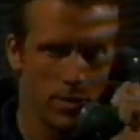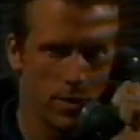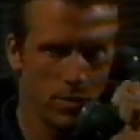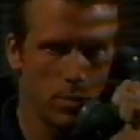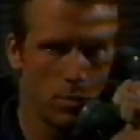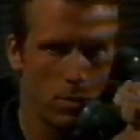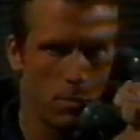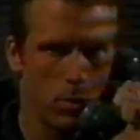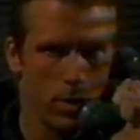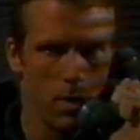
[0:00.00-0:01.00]
just when we were
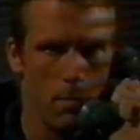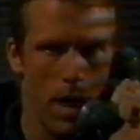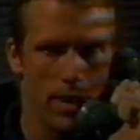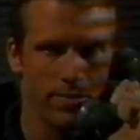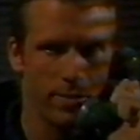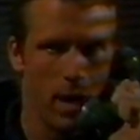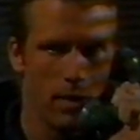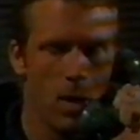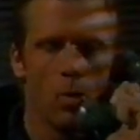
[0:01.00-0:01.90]
putting our masks on.